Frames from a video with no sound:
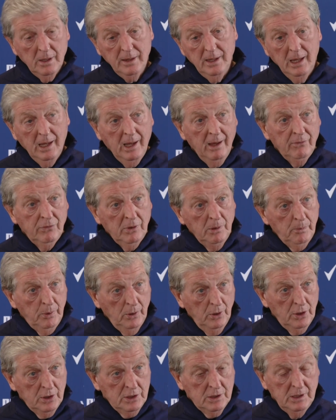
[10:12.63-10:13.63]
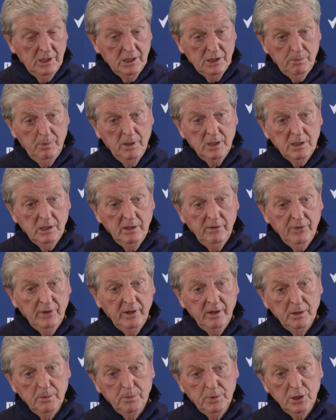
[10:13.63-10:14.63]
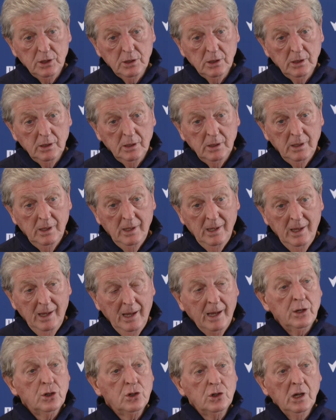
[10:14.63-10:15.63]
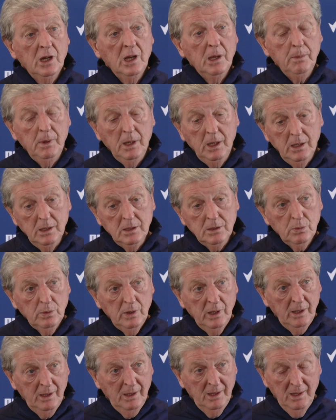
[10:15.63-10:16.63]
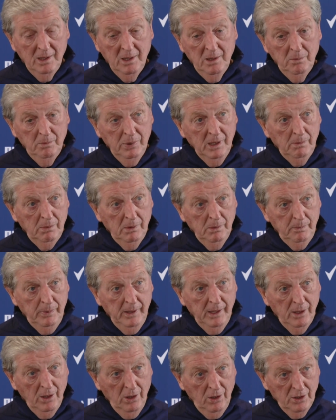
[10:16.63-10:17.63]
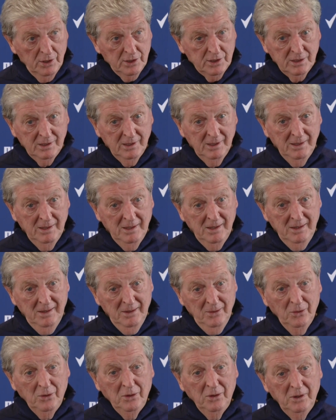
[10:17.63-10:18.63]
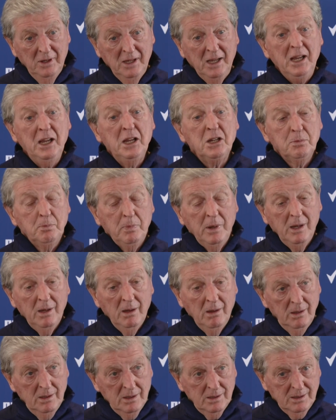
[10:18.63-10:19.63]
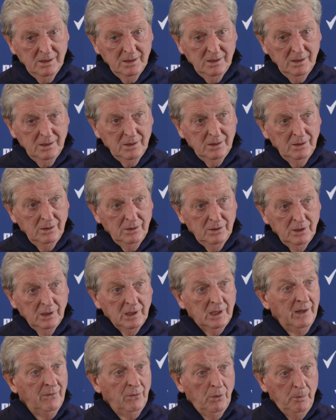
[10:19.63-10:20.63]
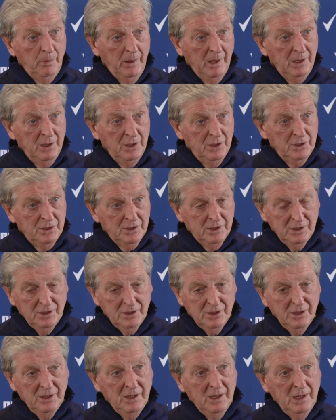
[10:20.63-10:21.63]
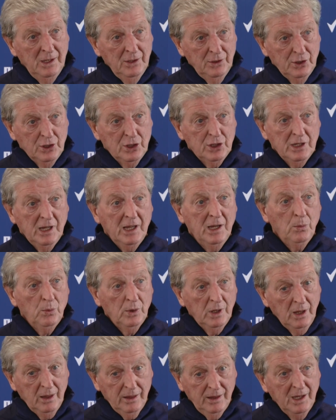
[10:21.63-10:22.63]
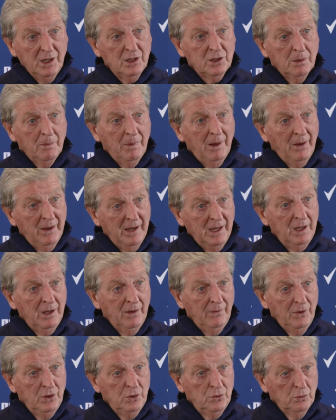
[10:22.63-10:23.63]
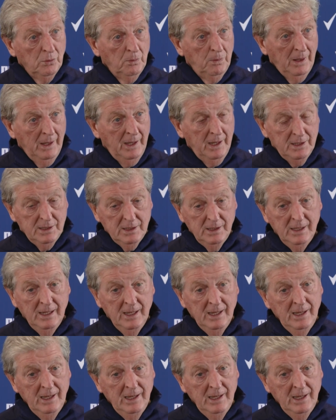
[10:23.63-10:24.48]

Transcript: I think every person, especially if they're in a position, as Jamie is, where people are being asked, or he's being asked, to, to give opinions and to, to say what he thinks about individual players, and